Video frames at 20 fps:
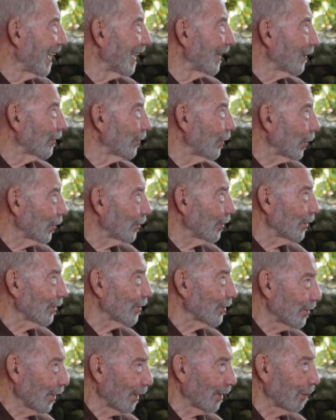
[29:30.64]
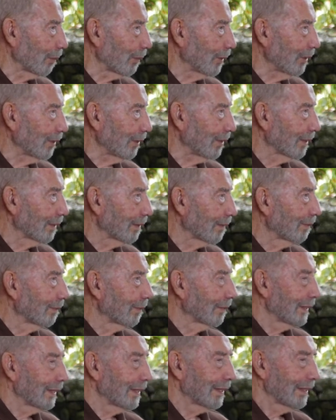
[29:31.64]
Church in Solomon
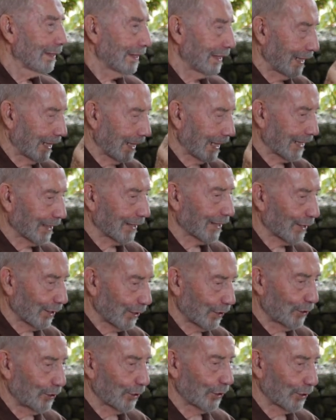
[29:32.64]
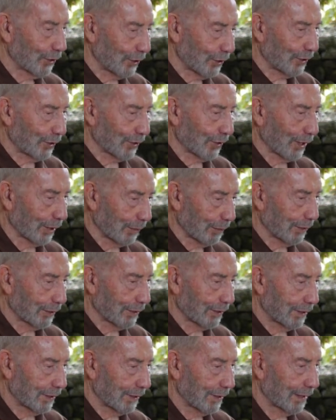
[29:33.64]
is the Anglican Church in
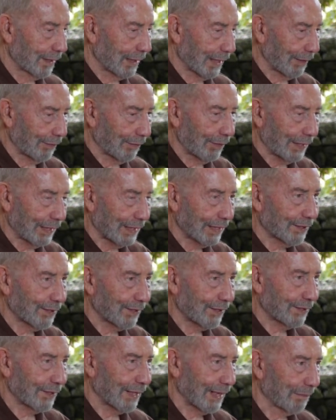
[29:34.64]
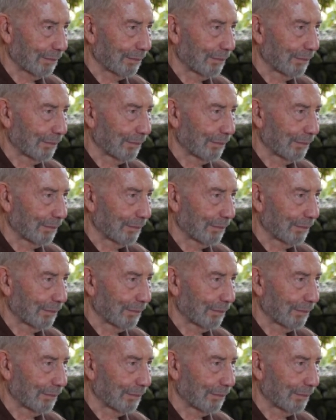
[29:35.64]
Solomons, and everything is the same.